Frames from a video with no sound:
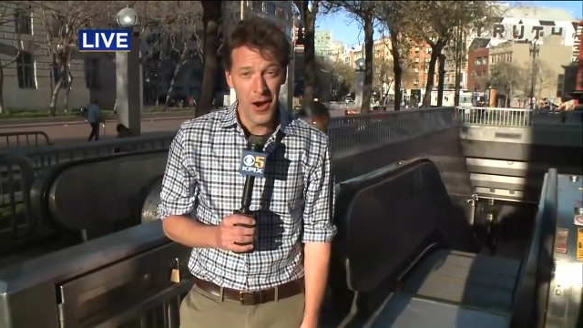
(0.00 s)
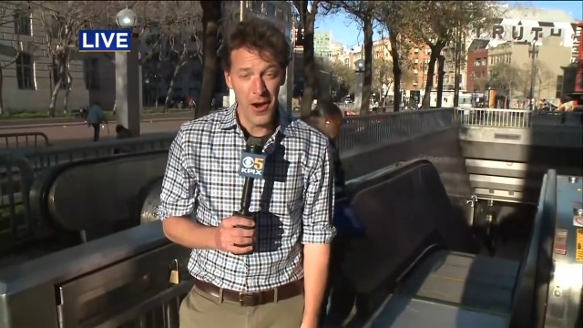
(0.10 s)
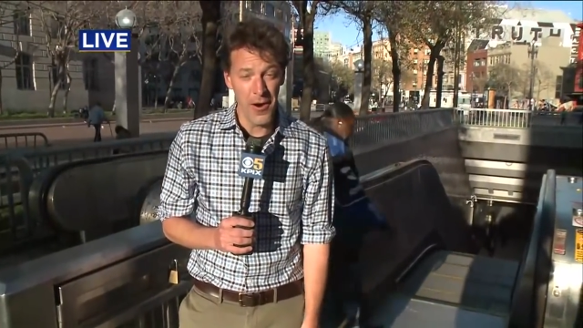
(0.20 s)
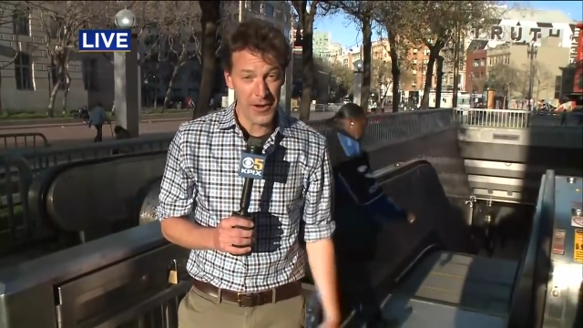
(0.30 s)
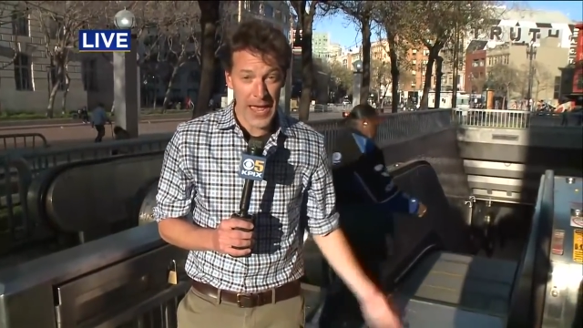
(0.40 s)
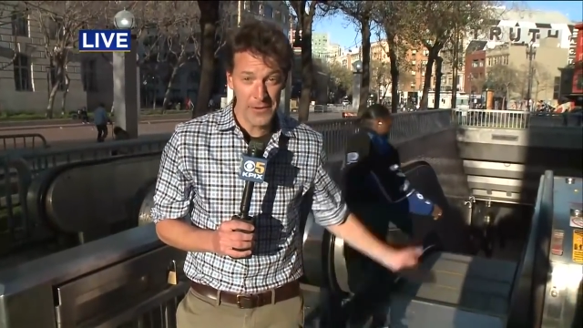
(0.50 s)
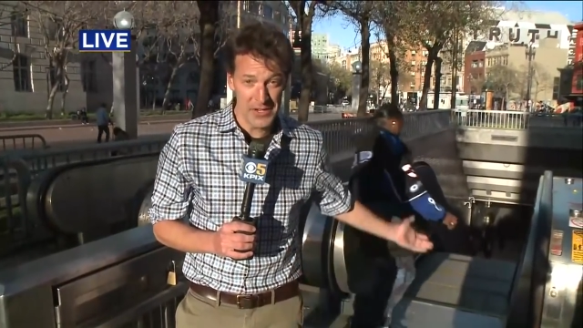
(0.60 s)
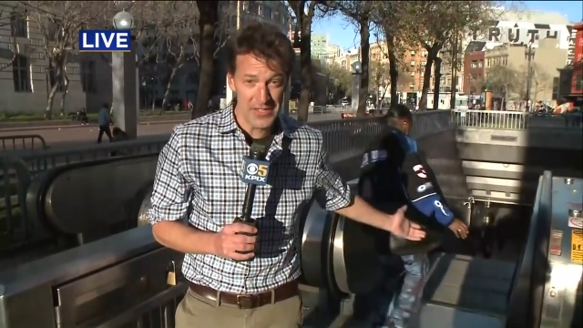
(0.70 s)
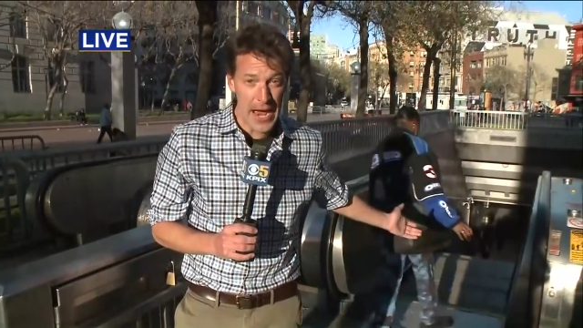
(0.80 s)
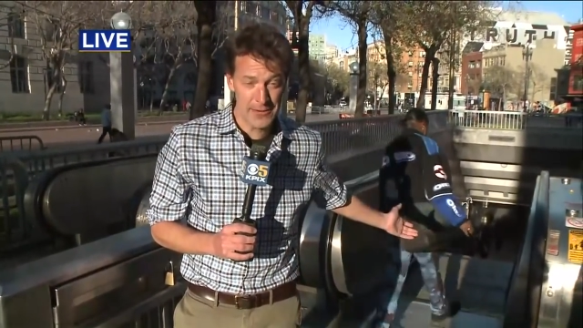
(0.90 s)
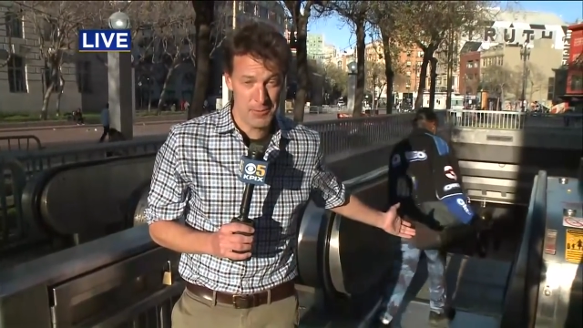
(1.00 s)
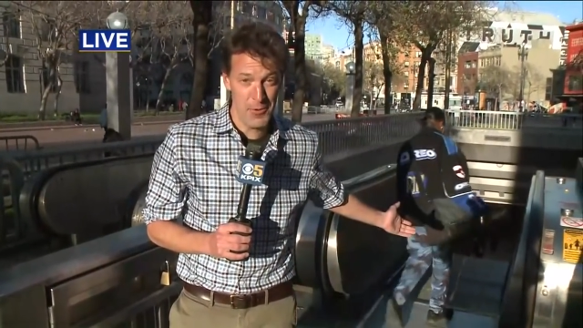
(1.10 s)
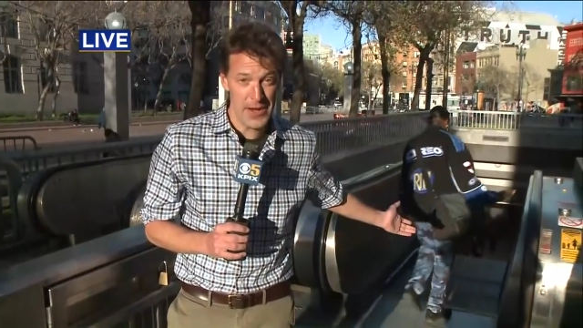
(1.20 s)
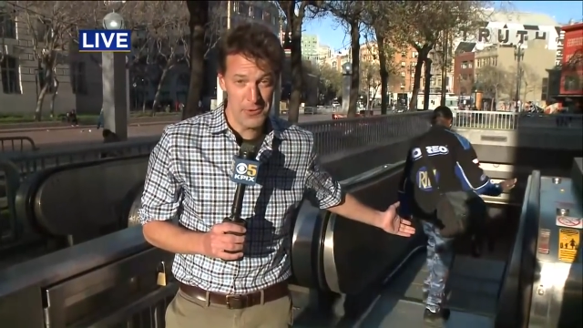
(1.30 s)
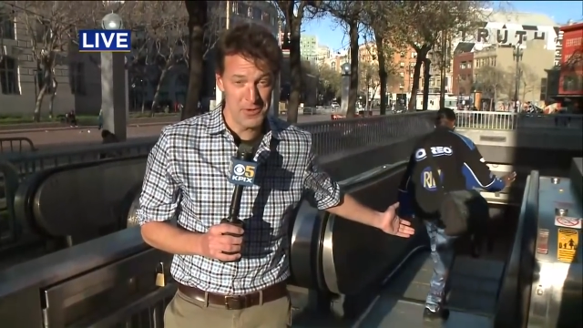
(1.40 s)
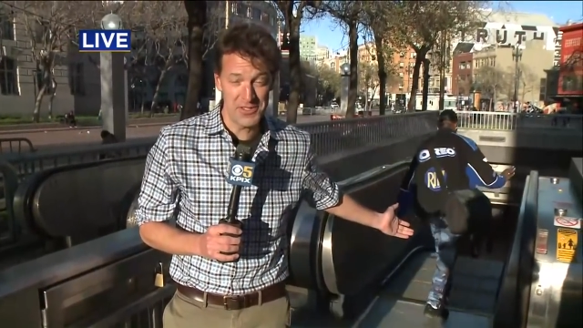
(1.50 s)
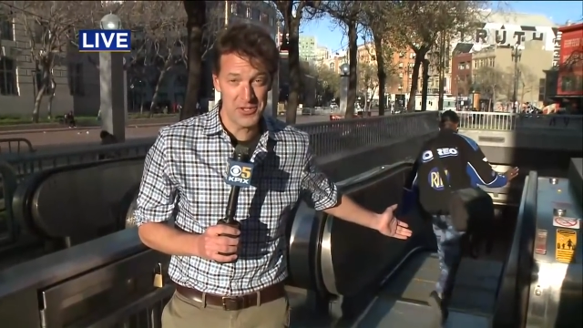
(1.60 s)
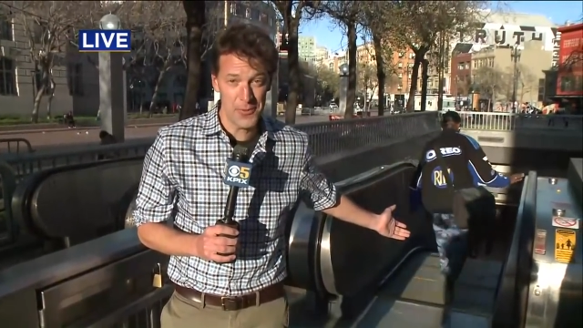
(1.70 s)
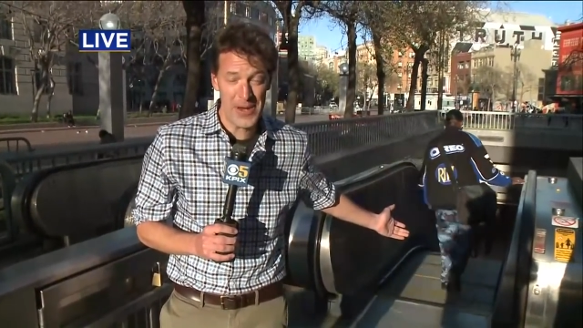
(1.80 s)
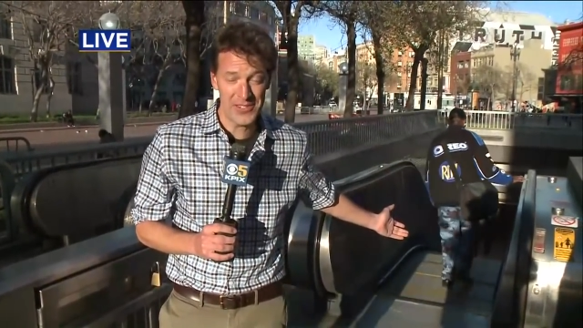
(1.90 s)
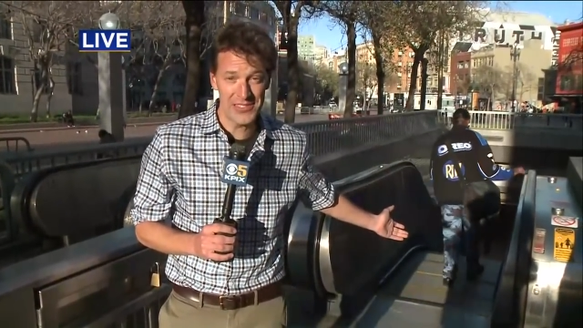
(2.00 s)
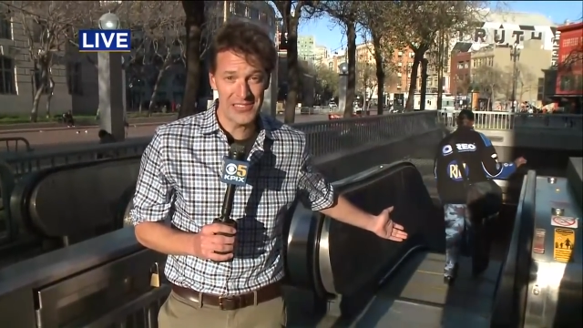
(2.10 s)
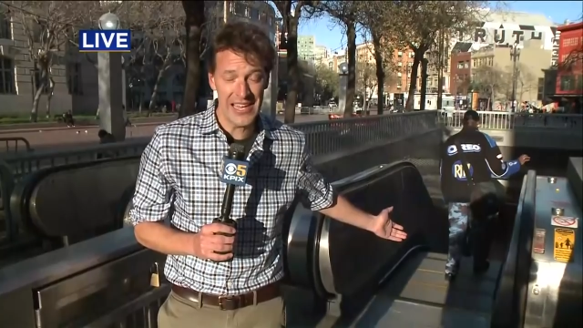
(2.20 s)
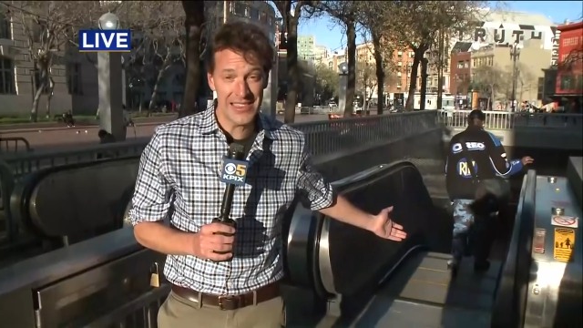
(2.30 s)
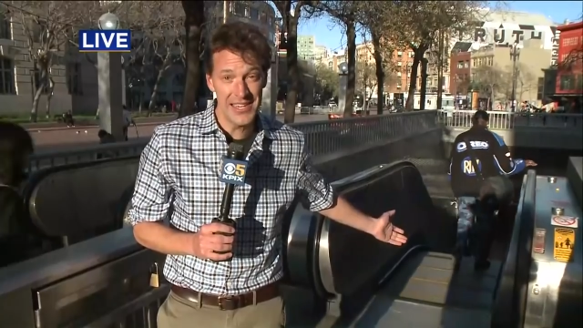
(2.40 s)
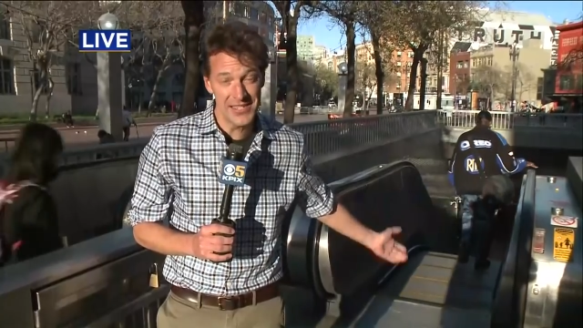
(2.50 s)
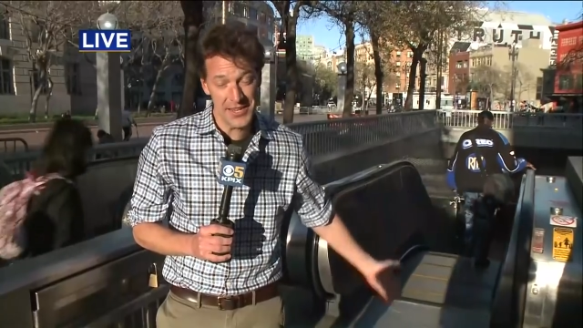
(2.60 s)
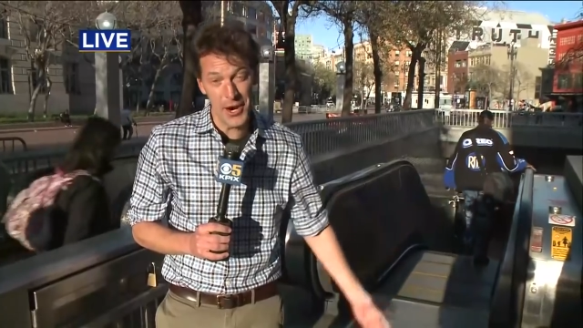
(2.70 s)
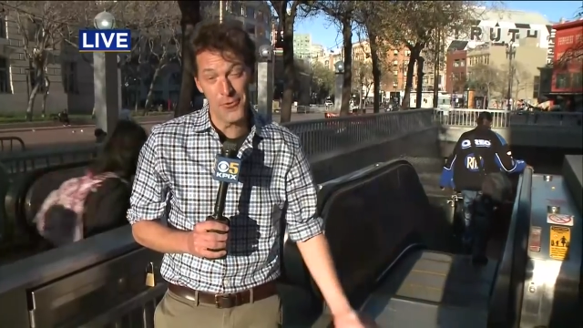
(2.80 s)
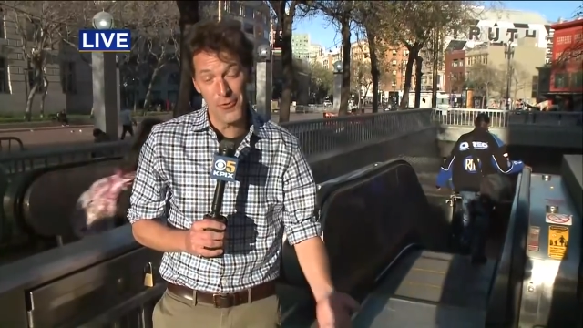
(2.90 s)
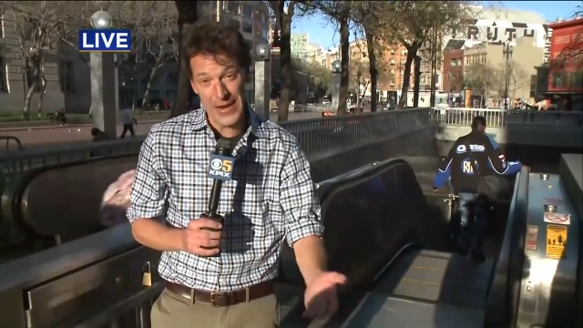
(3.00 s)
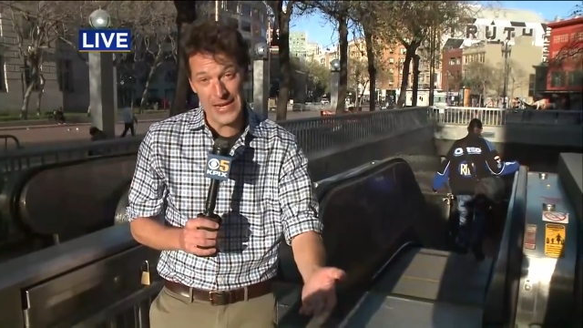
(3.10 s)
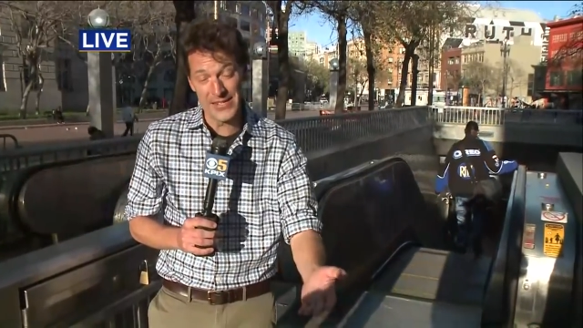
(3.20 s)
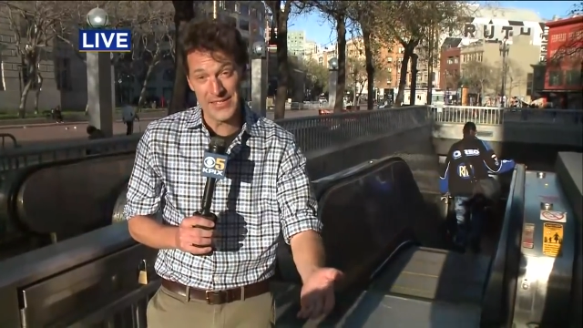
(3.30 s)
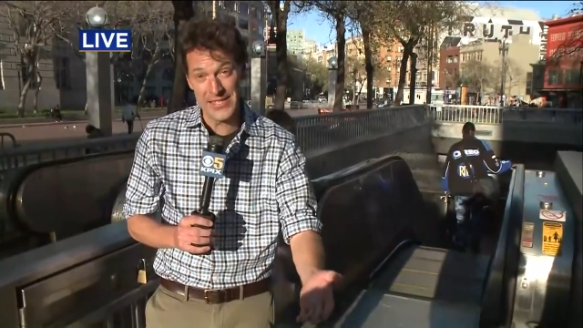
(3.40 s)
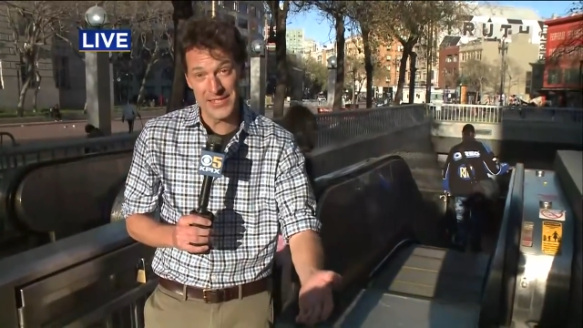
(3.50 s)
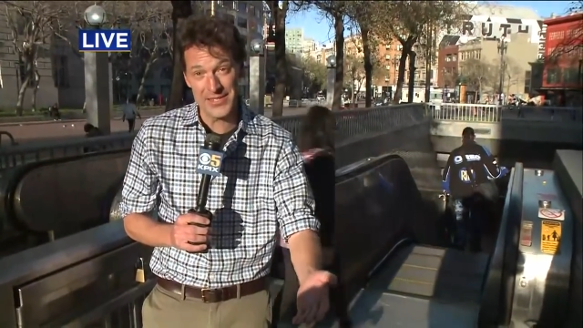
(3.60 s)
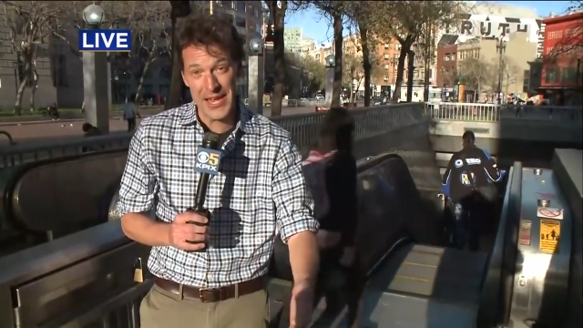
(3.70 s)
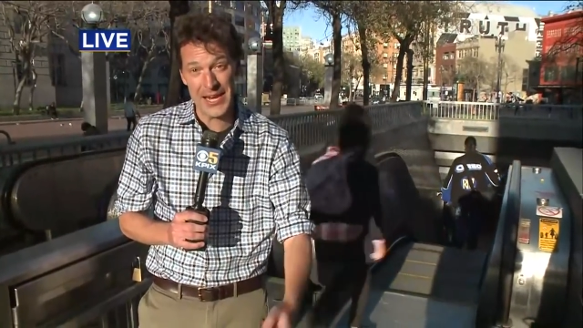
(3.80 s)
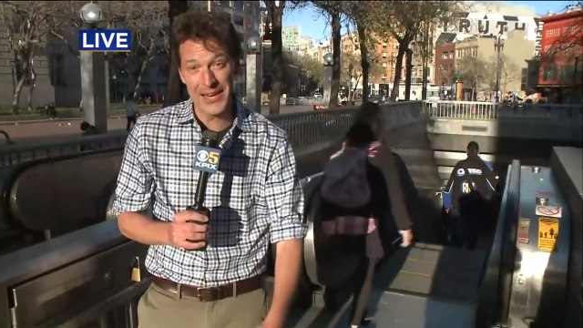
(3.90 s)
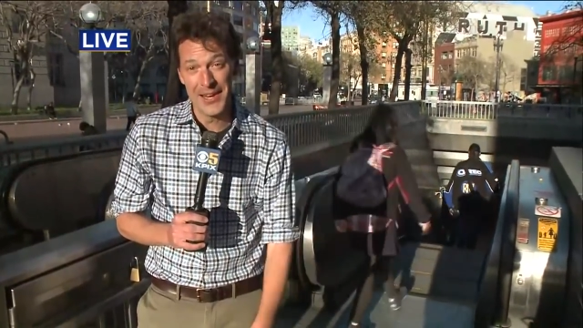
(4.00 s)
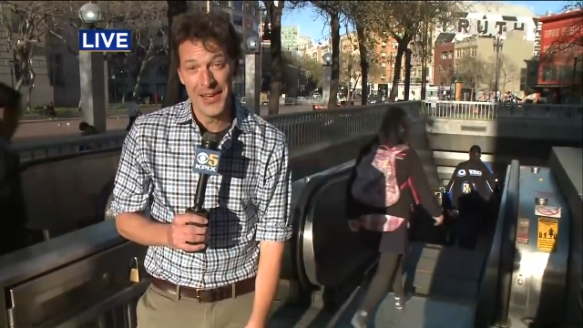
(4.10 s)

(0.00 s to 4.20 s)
are kind of exasperated with situations like this and are ready to see this thing